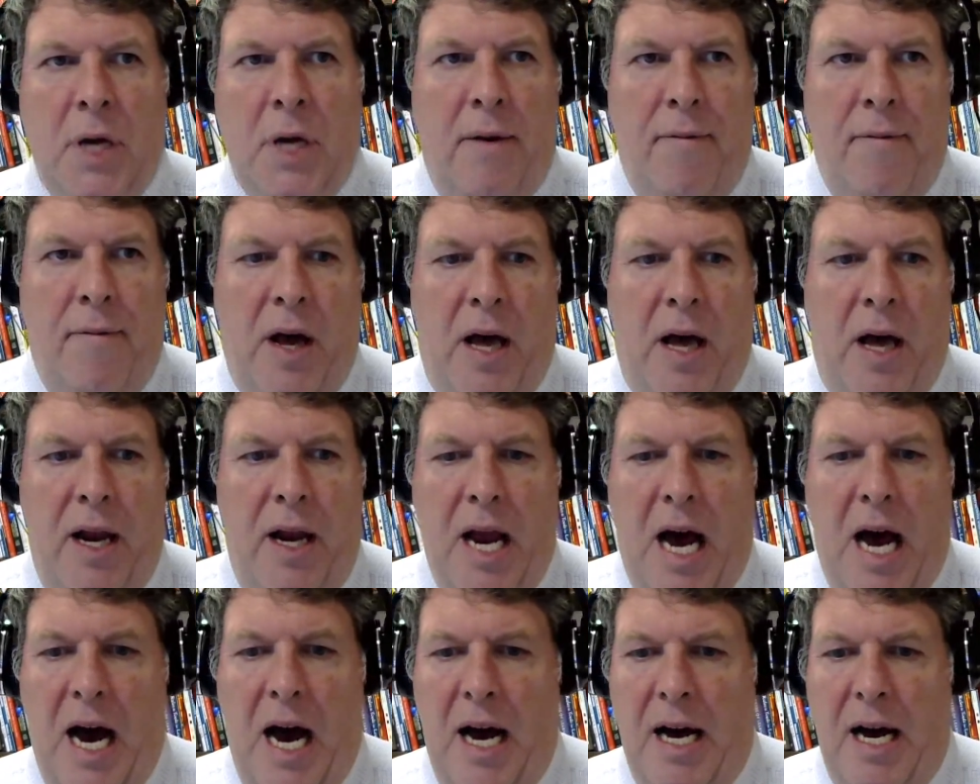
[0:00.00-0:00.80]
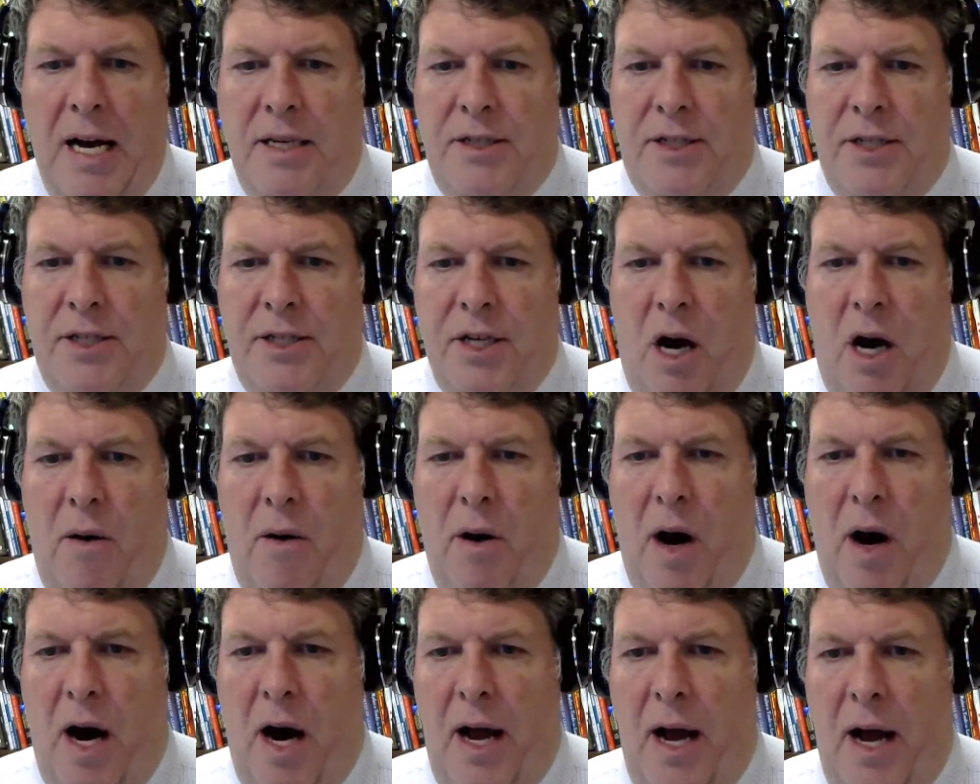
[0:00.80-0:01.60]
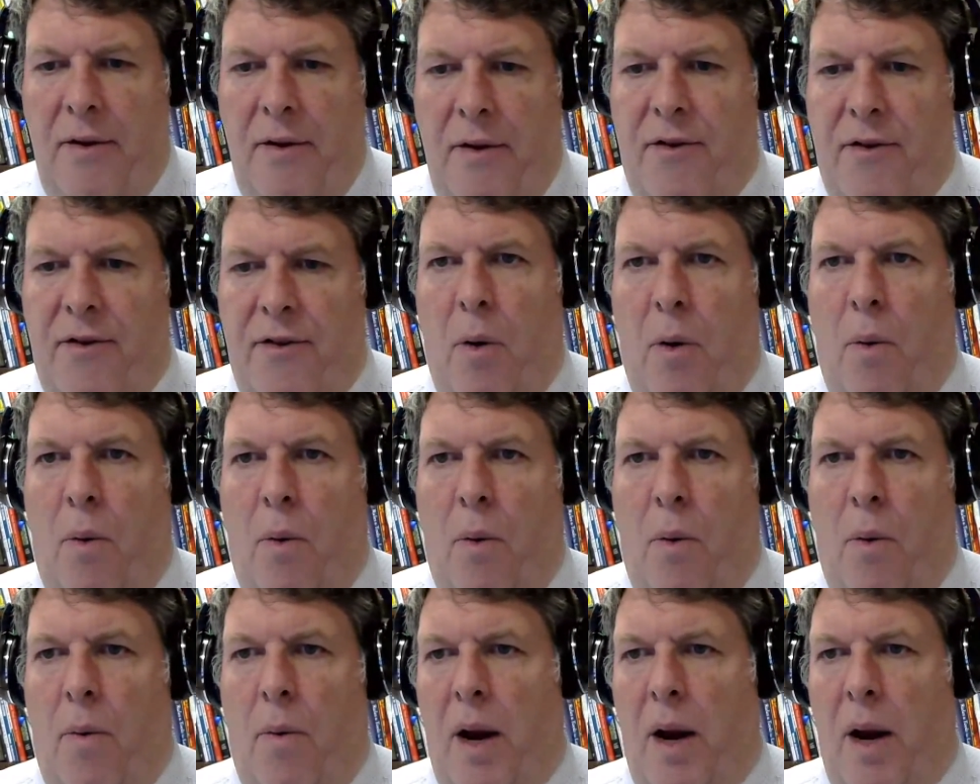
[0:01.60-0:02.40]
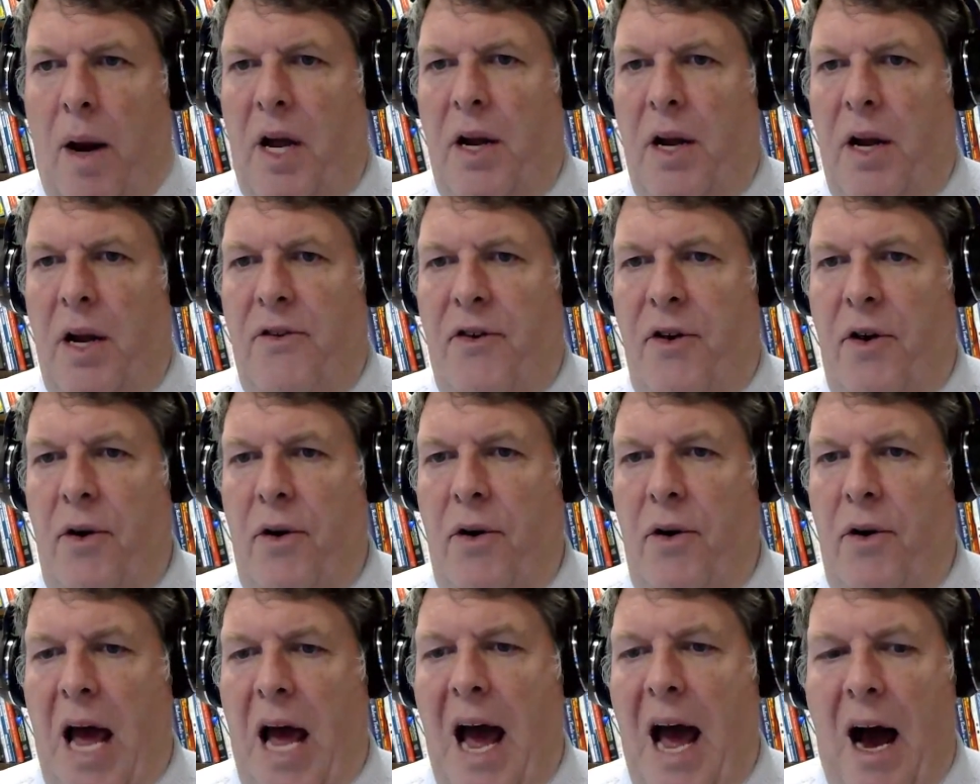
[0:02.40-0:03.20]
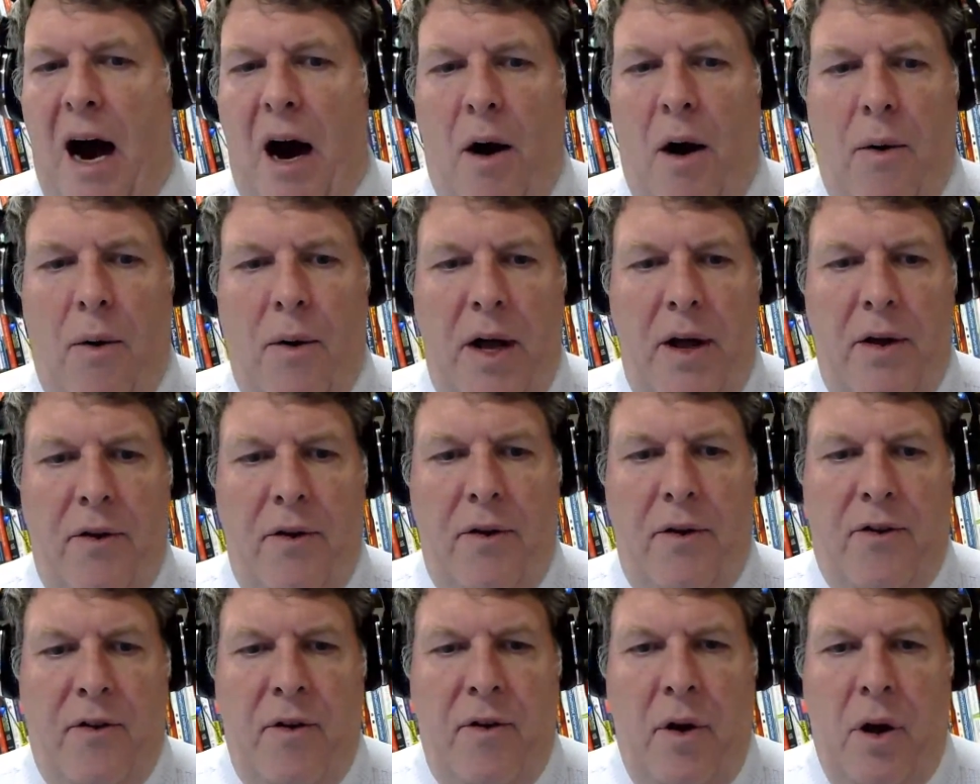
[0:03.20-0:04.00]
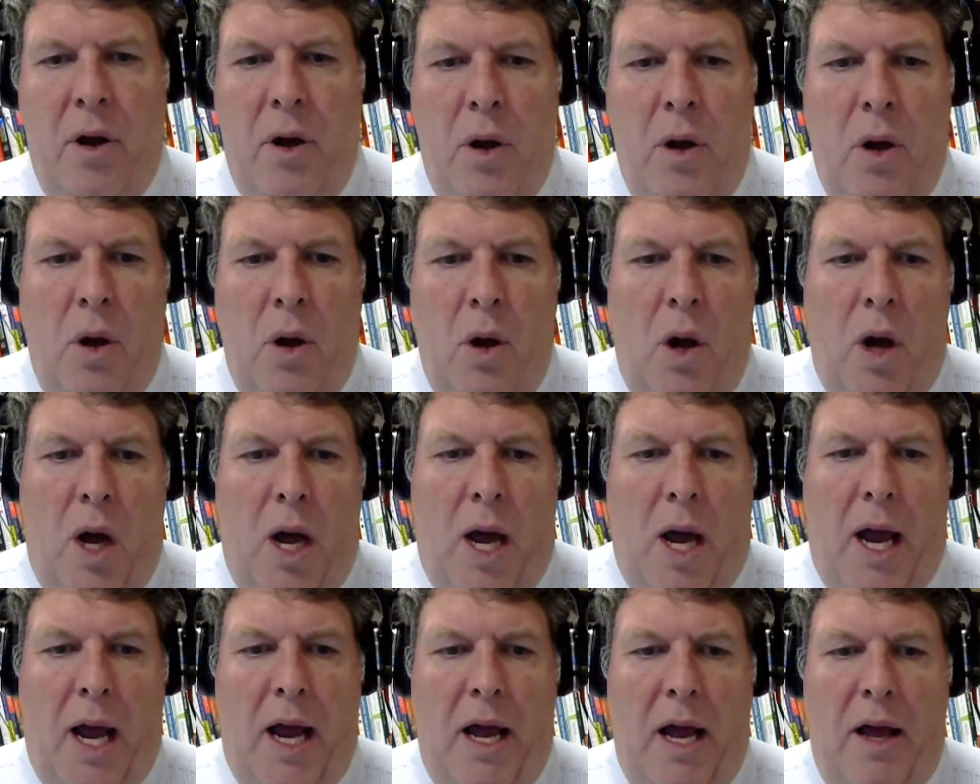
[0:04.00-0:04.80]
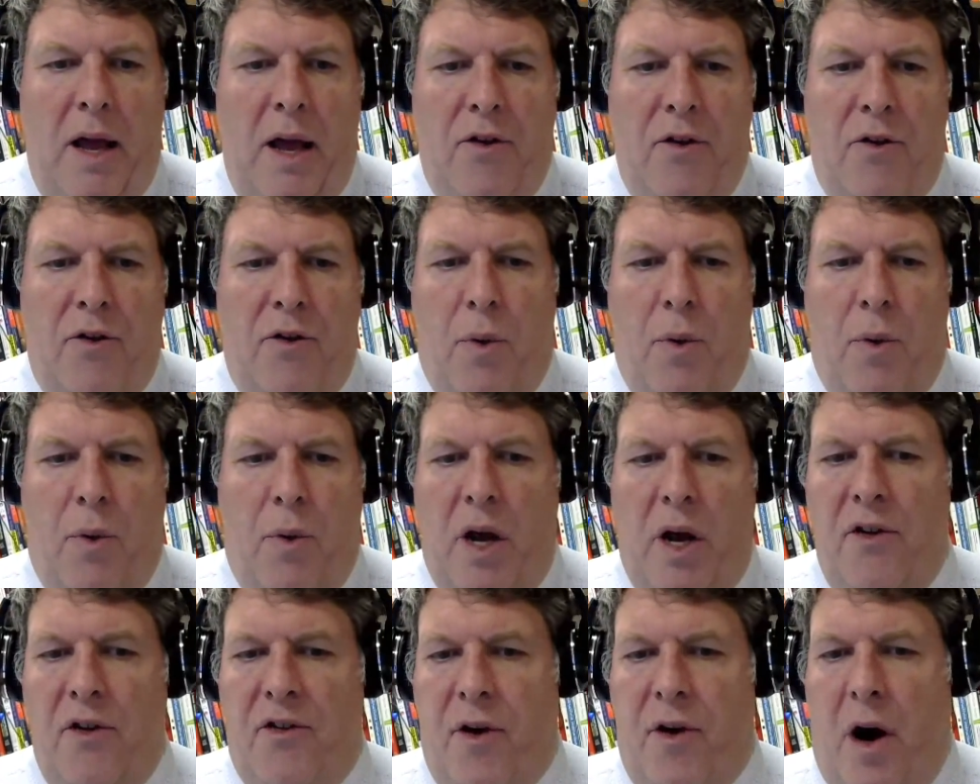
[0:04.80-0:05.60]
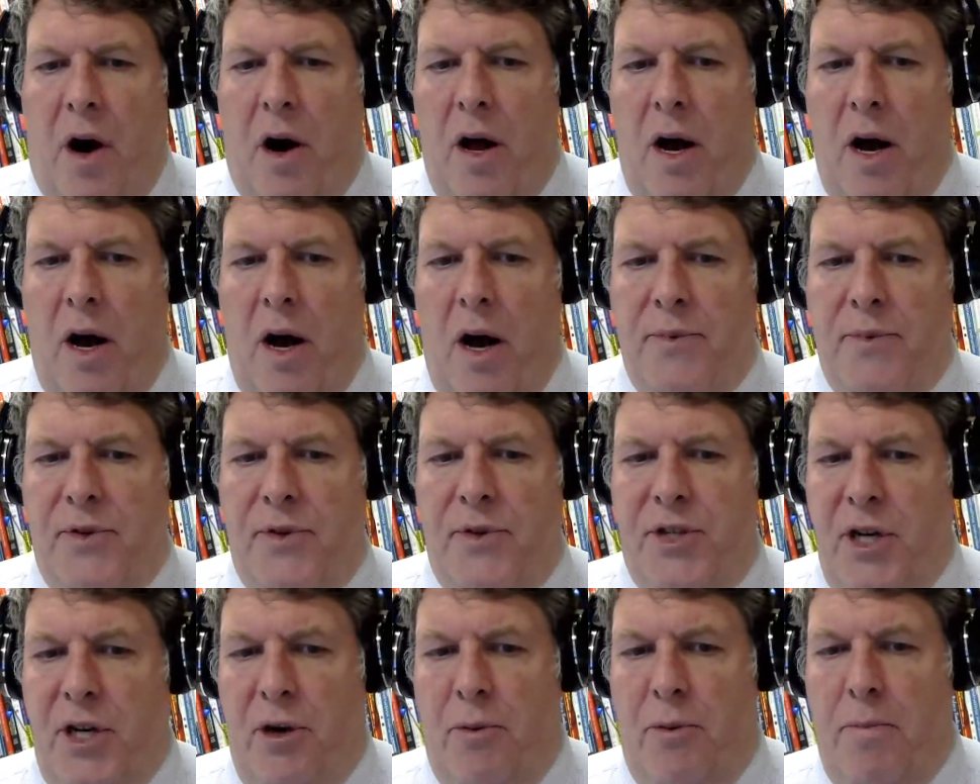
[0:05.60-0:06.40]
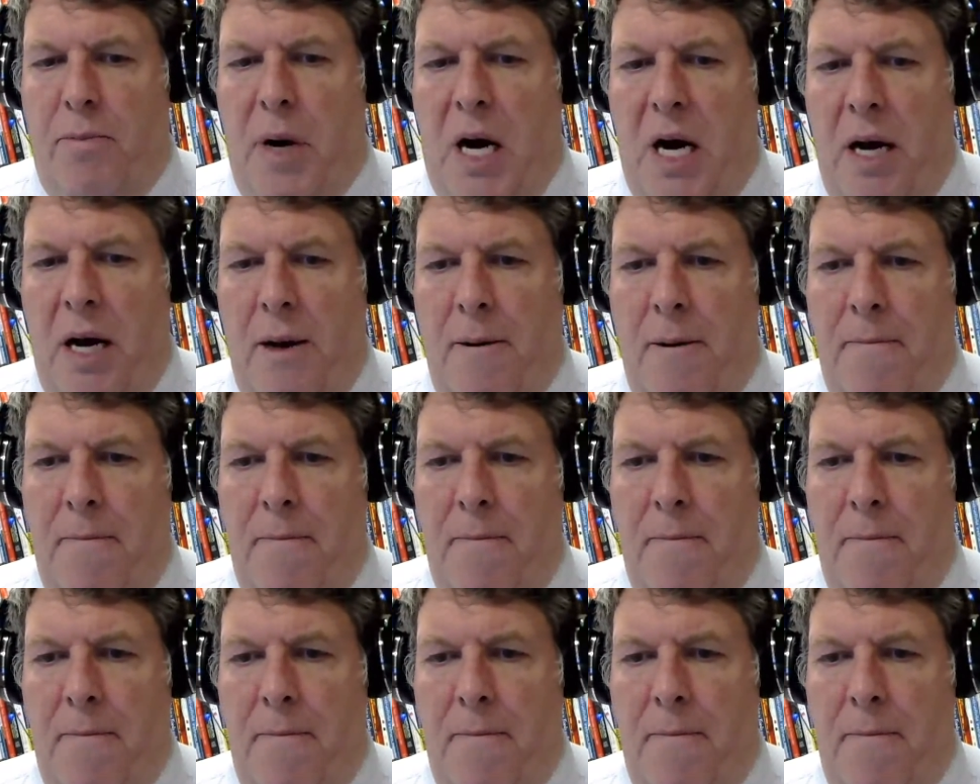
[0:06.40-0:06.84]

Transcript: Very nice. All right. So what I'm going to do now is we're going to start up Zoom,